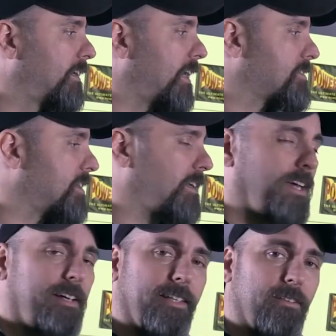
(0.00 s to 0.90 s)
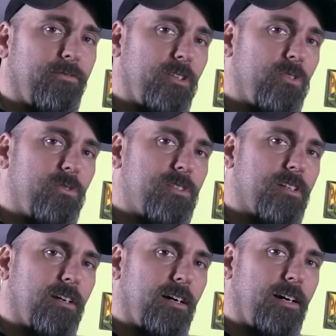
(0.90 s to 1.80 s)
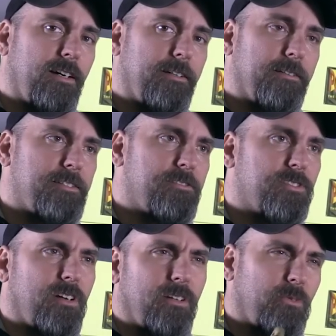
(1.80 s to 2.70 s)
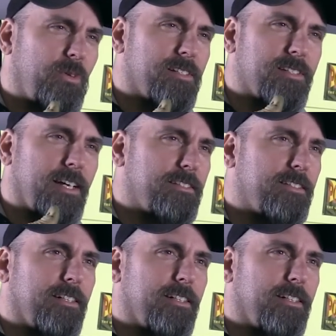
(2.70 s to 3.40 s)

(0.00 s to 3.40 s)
Outside of that, that fuse uh, installer, what is that?